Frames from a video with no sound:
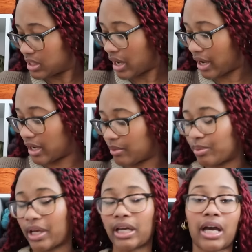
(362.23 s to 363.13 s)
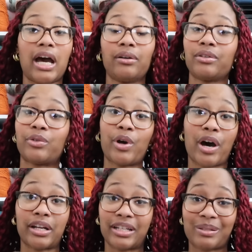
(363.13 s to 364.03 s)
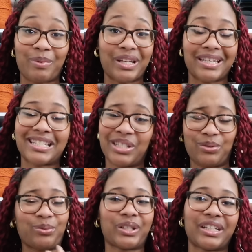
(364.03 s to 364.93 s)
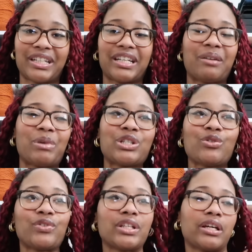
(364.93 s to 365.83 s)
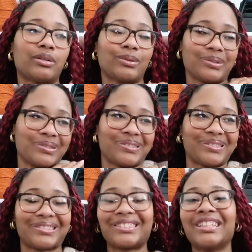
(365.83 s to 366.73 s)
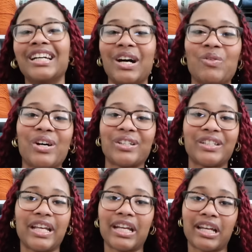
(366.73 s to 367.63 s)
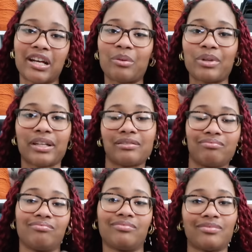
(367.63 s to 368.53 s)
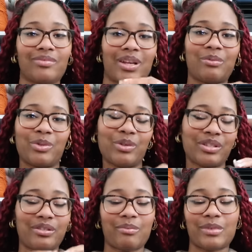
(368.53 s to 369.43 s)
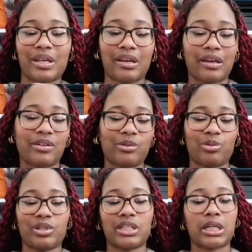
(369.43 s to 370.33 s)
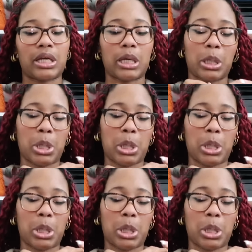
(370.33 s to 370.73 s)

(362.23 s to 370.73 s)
type, like, I don't even know how to explain it. It's just really good. It makes you feel like, ooh, while you're knitting it up, like, I'm doing something interesting.